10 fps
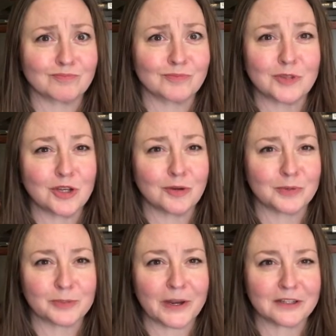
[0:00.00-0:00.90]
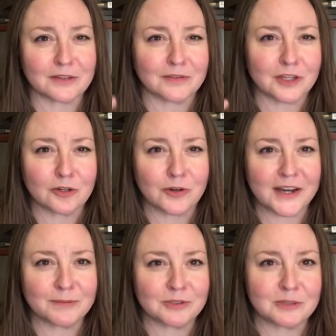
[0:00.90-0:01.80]
new perspective, the
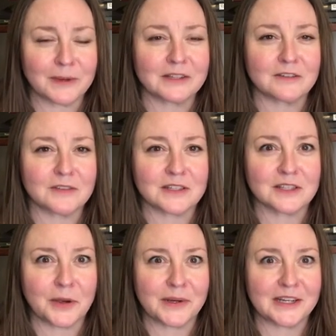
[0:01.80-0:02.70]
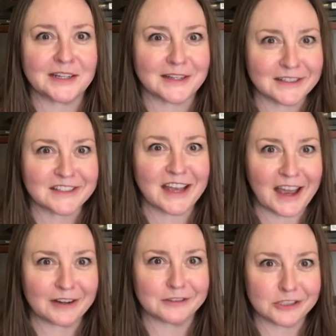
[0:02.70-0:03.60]
correct perspective that's going to get us
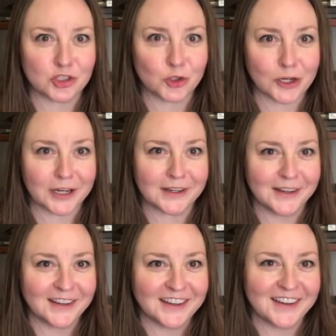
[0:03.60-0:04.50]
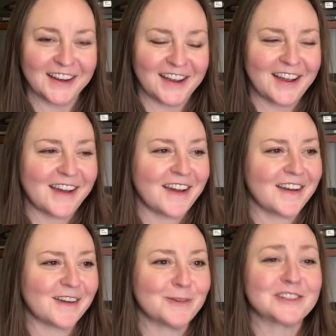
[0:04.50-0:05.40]
out of the tree.
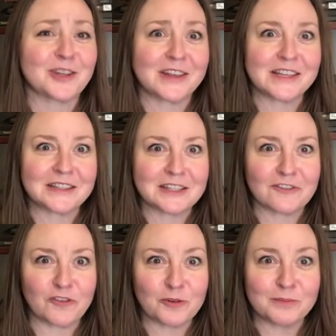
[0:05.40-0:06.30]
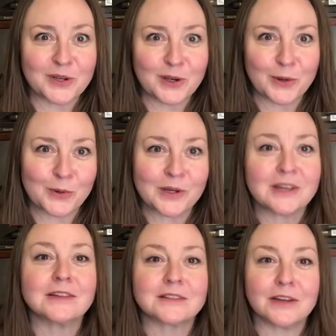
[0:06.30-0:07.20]
Um, so I think this full moon
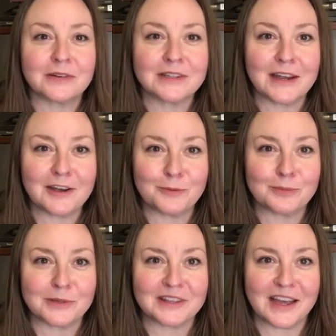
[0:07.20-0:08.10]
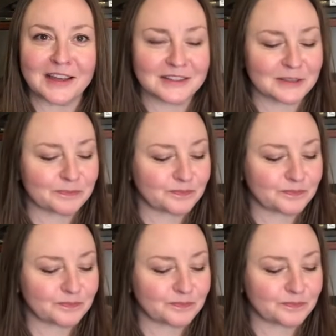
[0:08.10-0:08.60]
is going to help with that.